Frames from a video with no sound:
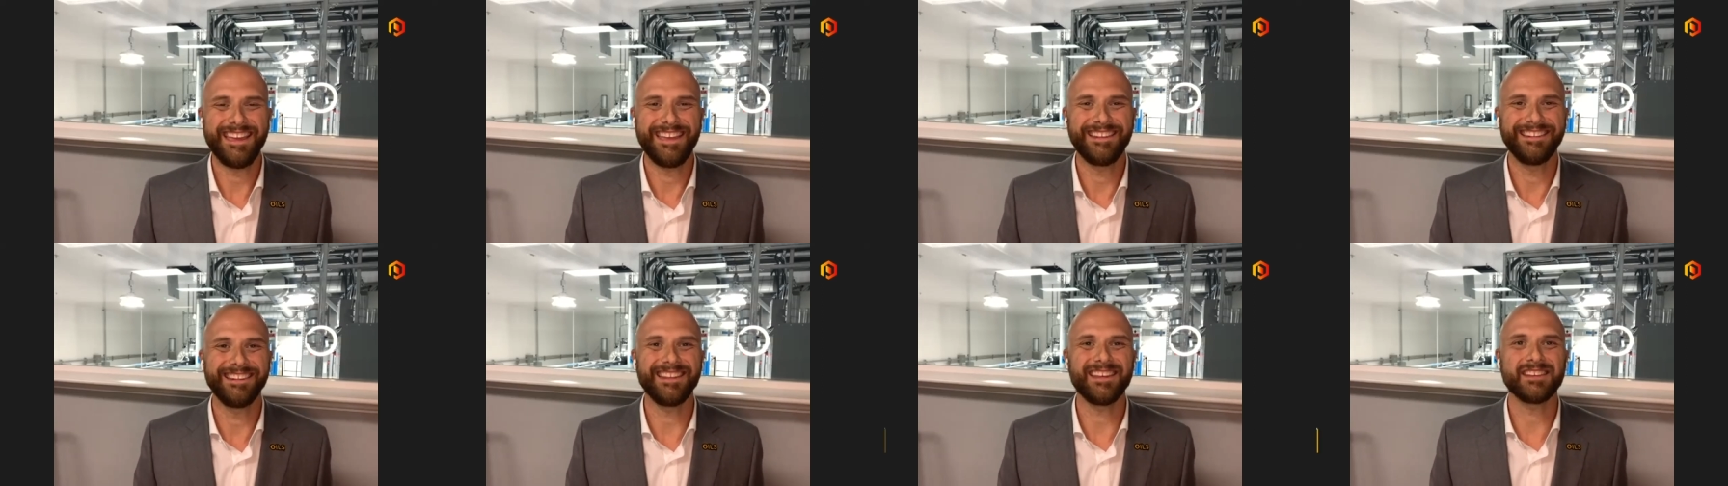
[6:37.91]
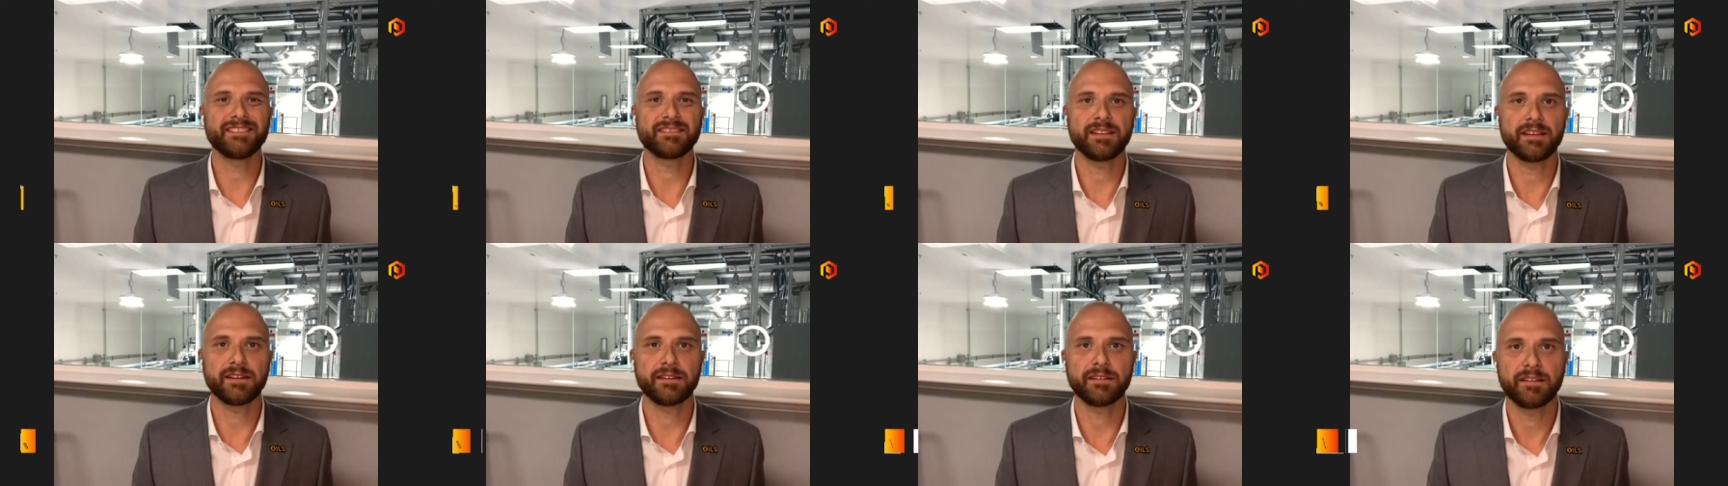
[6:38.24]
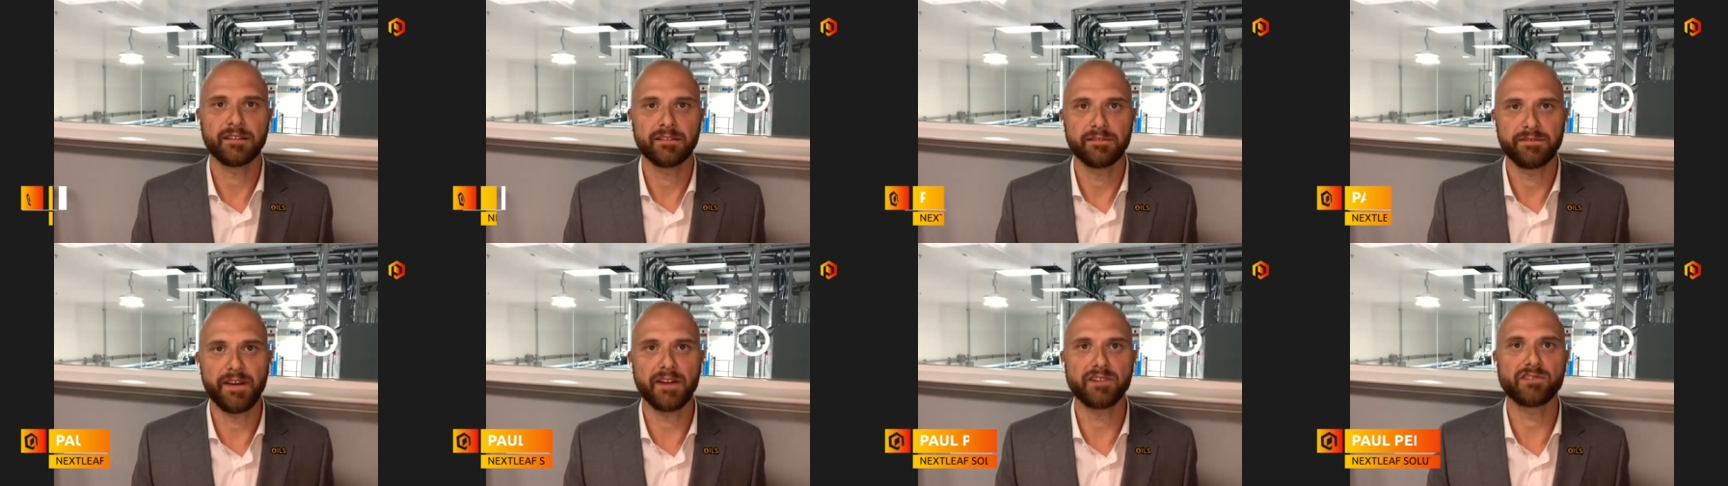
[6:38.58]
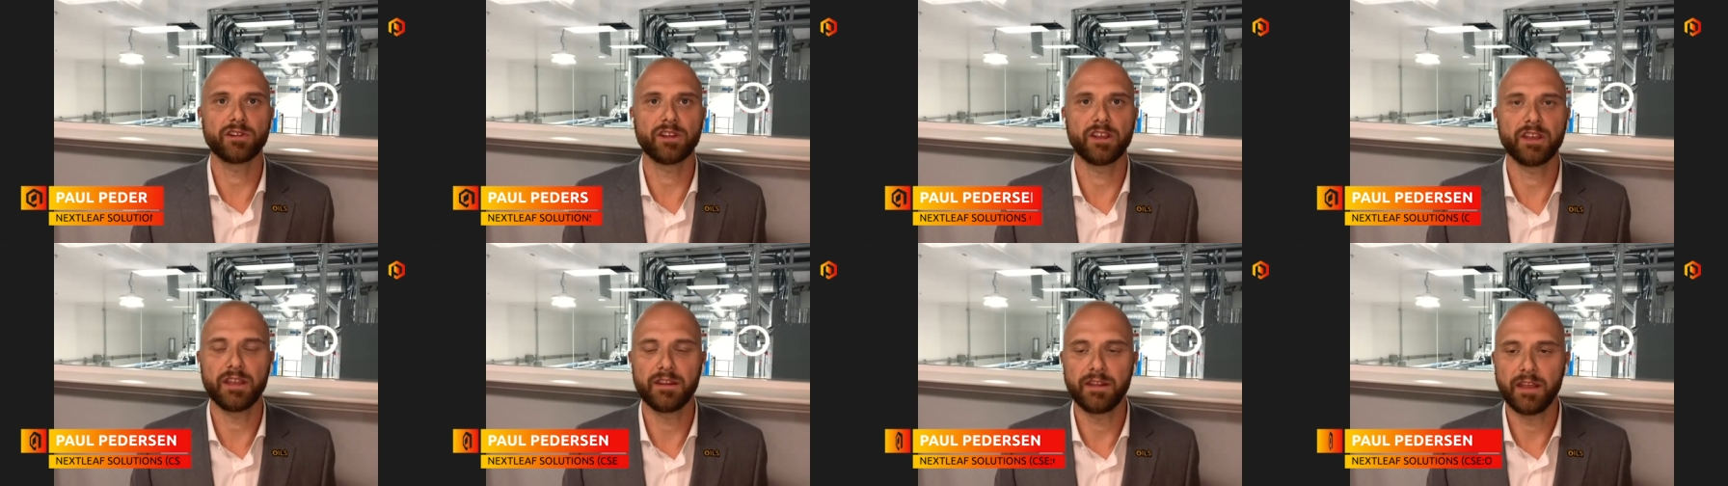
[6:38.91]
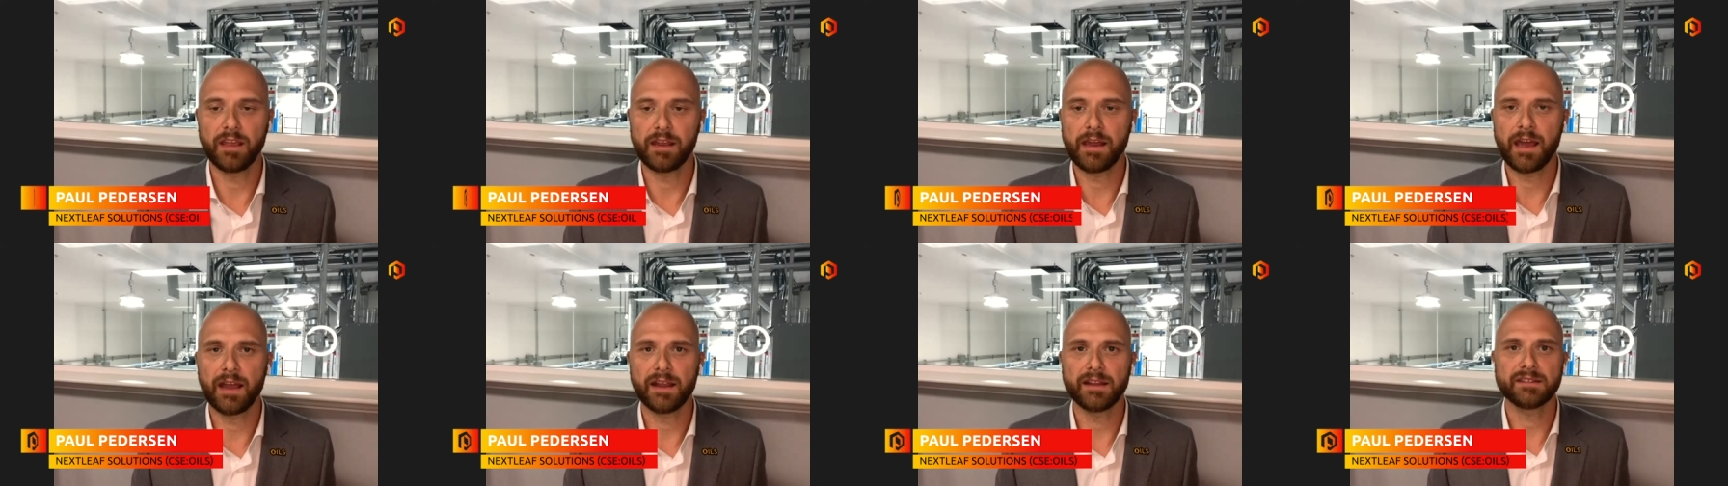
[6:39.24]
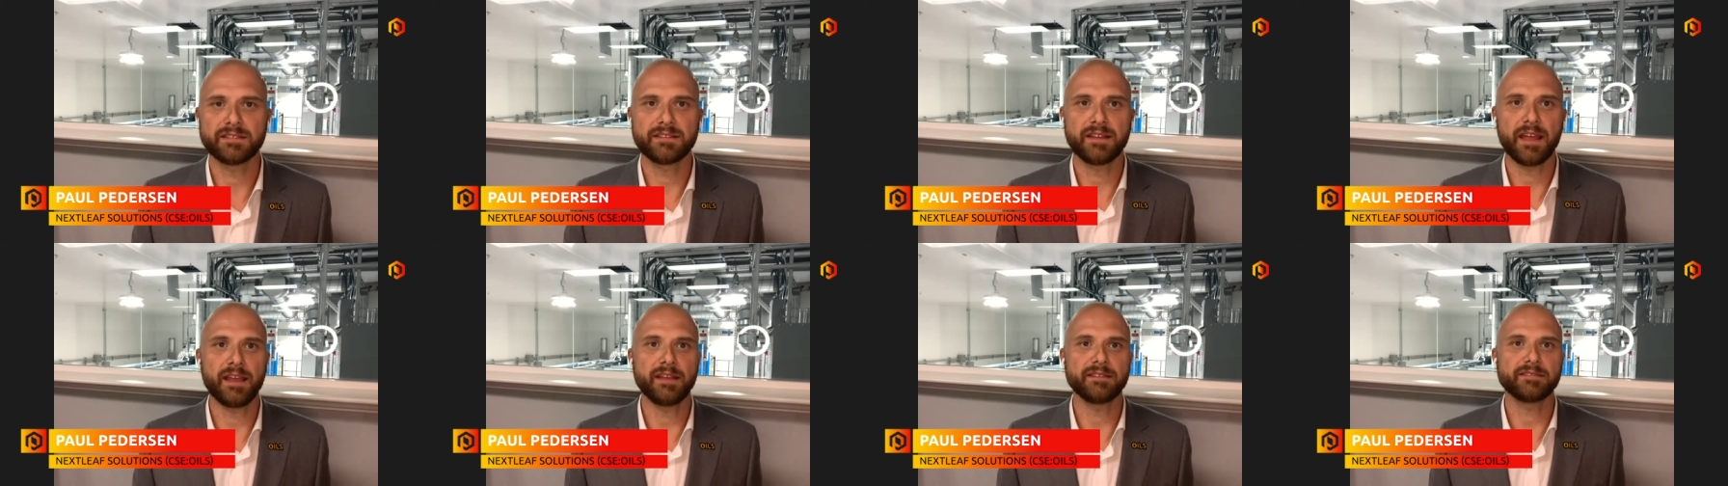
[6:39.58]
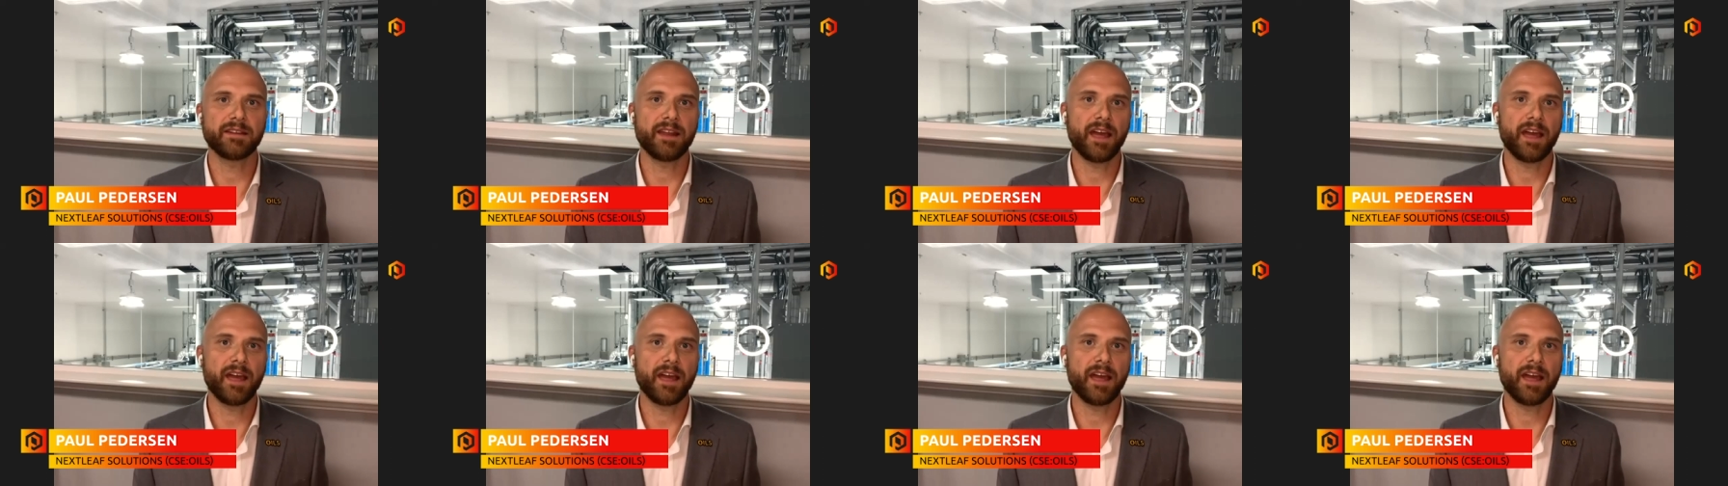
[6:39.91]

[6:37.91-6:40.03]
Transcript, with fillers: illicit federally in the United States.